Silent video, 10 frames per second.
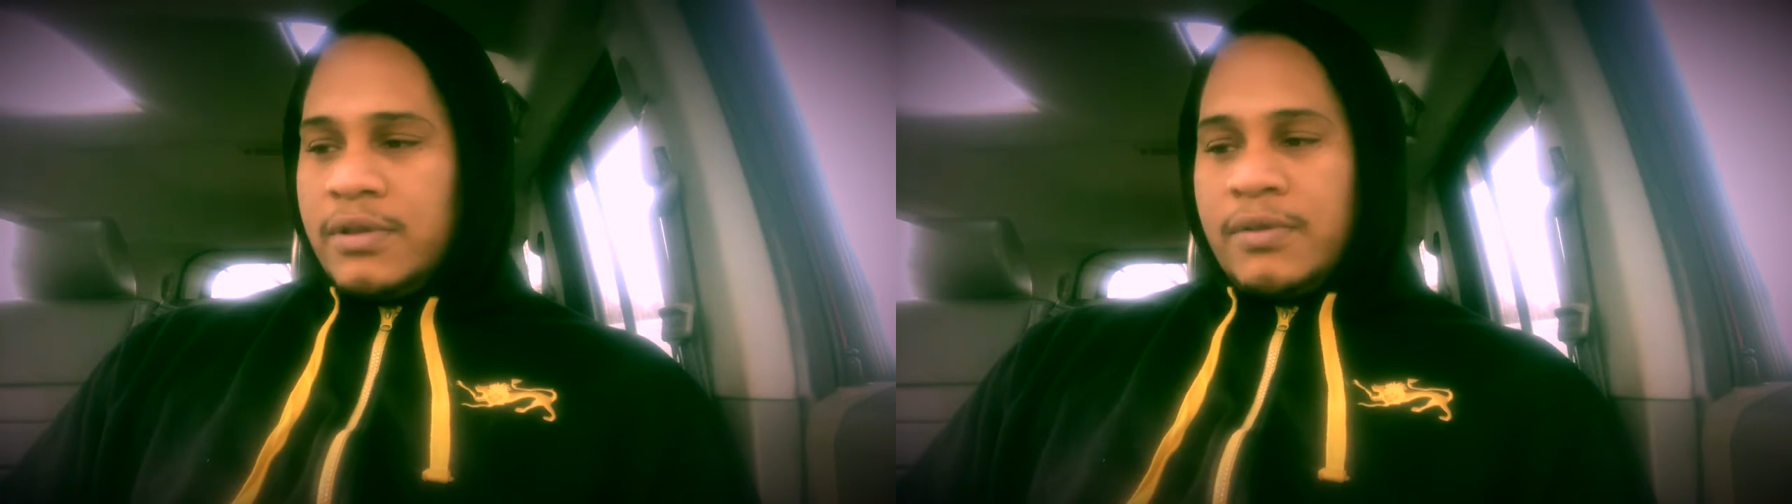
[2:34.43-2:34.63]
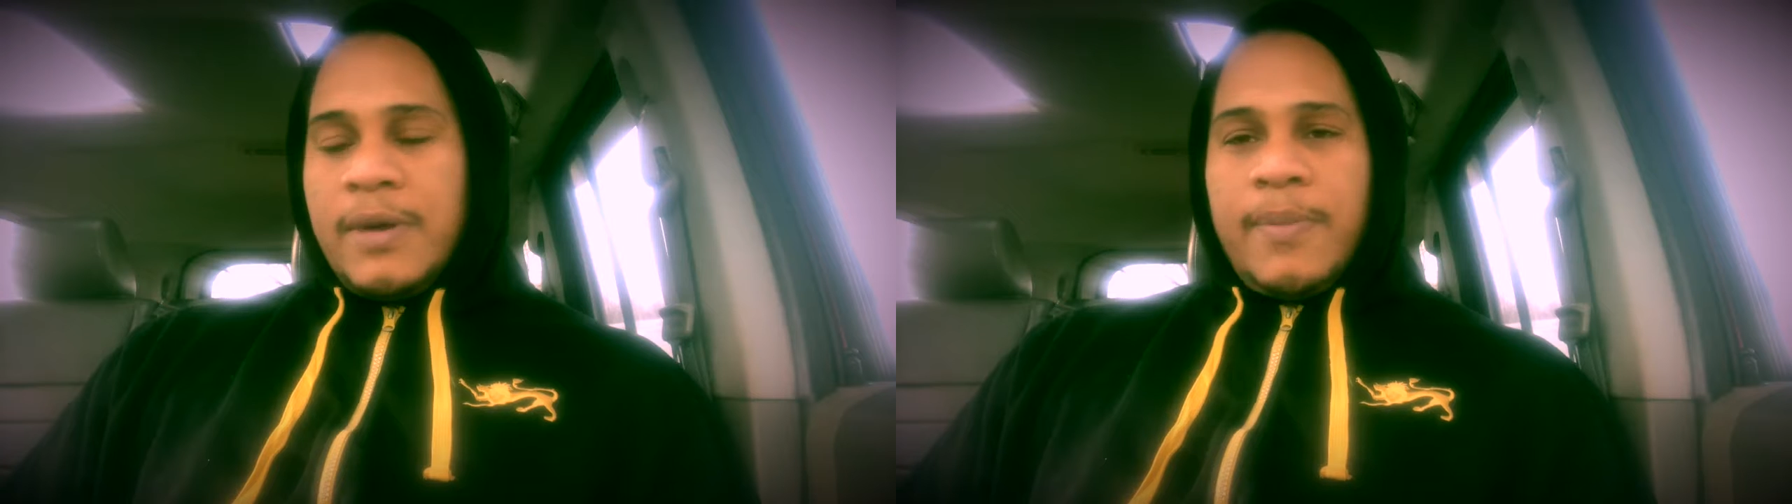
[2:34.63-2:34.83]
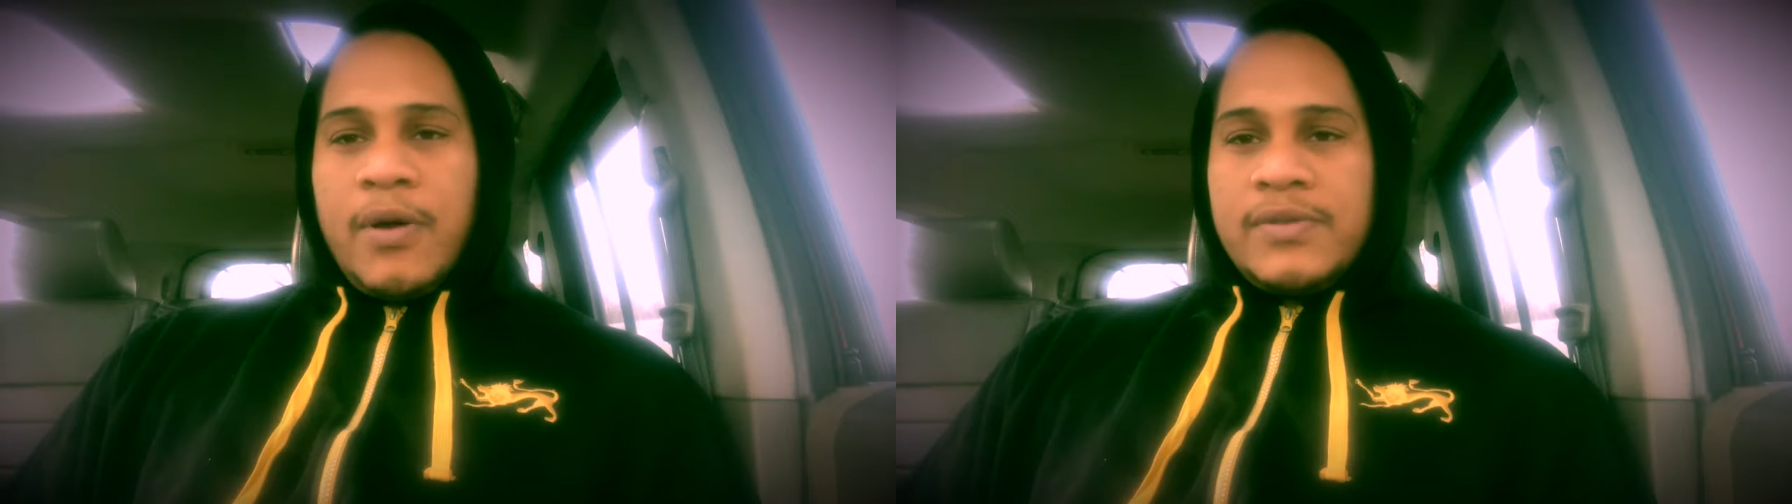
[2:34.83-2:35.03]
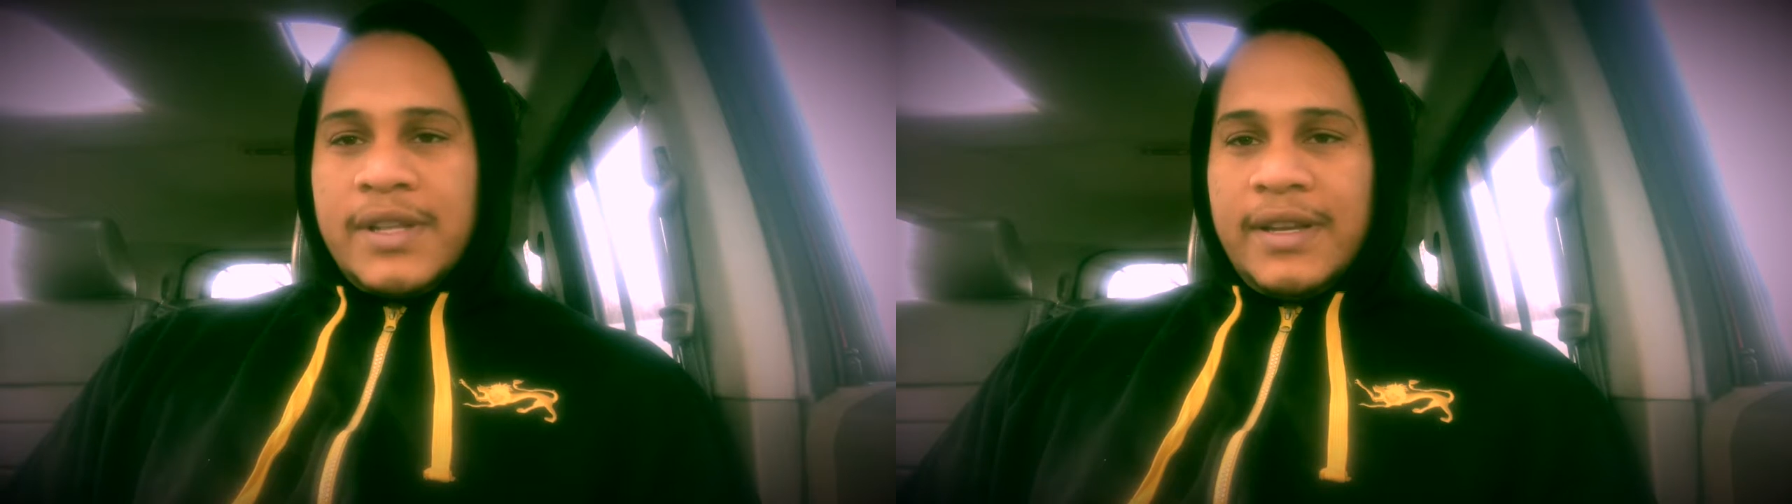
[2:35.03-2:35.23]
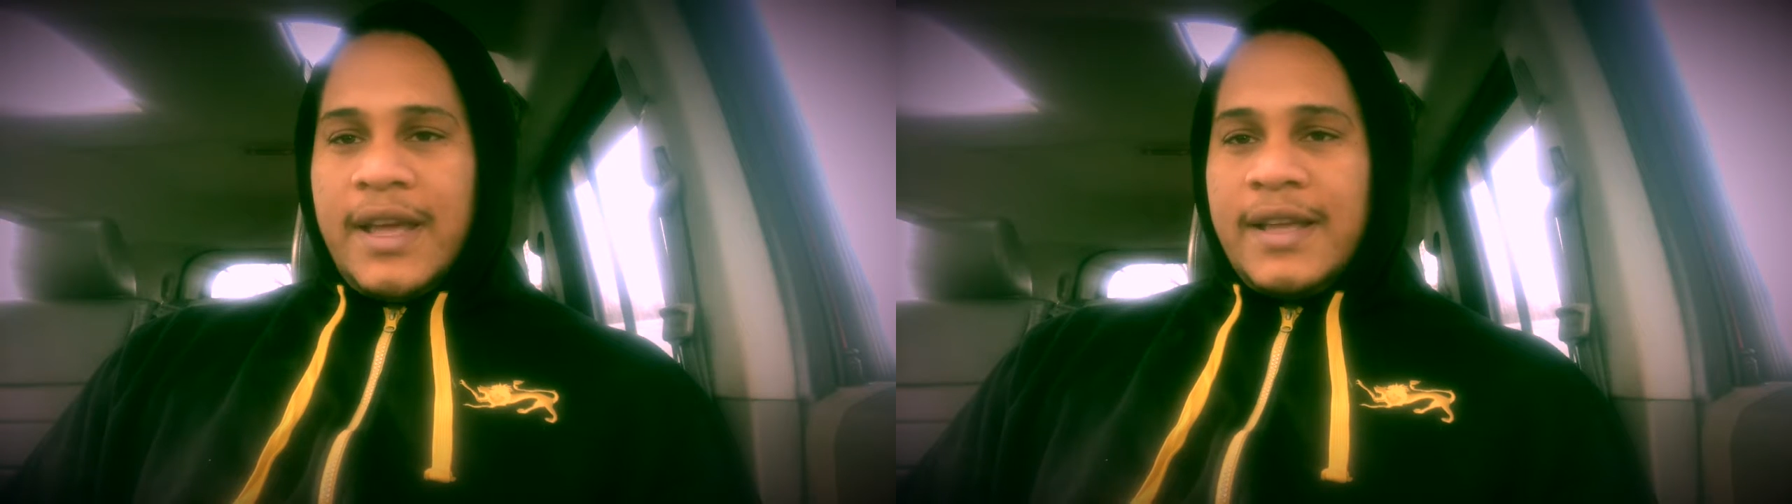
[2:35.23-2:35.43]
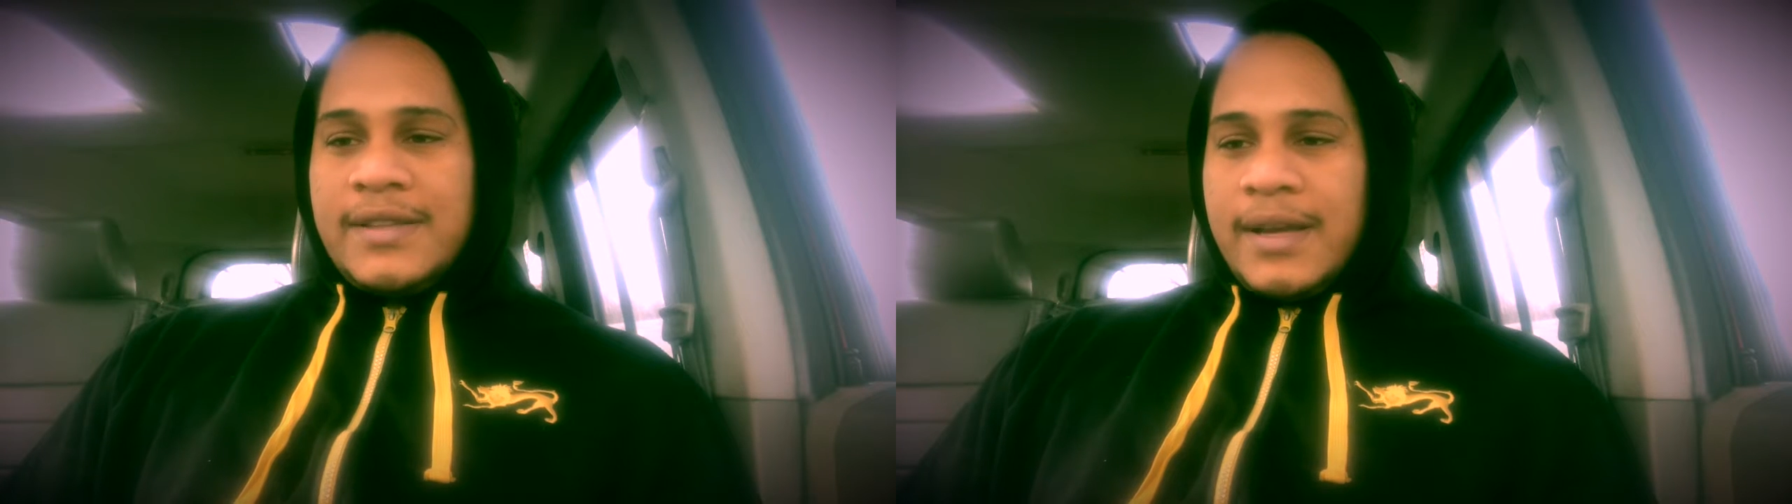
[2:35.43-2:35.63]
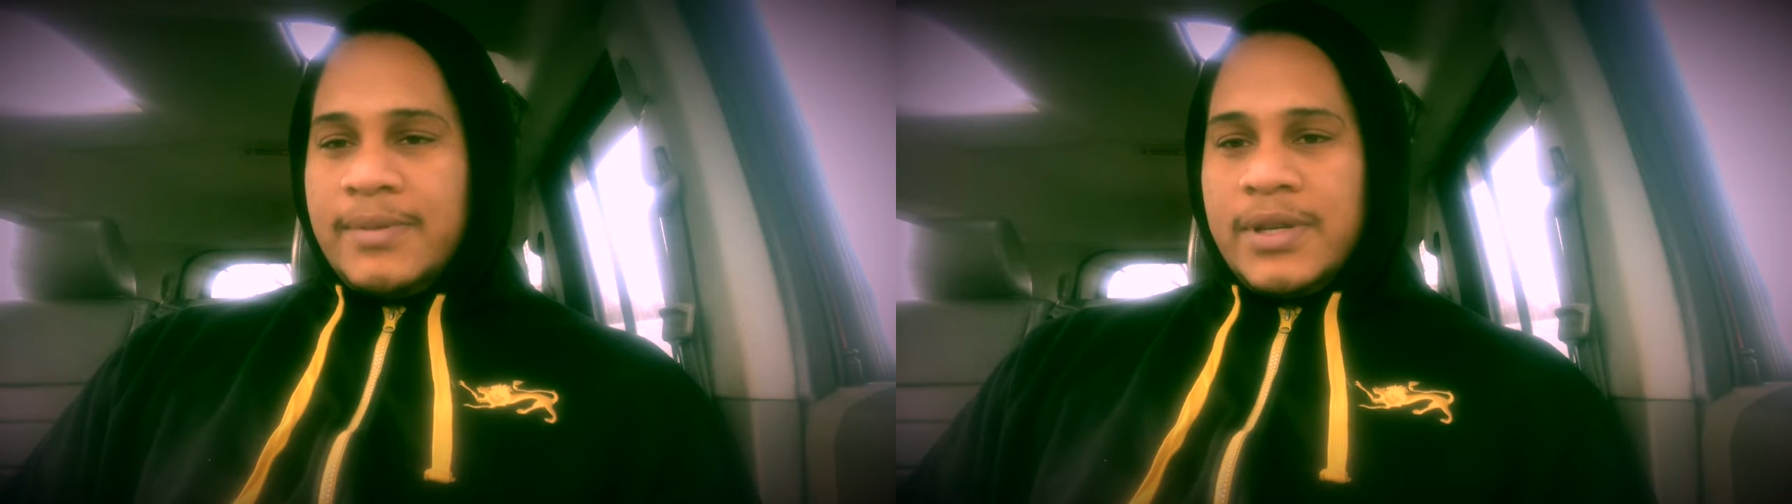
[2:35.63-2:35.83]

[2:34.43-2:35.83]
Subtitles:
3 posts a day type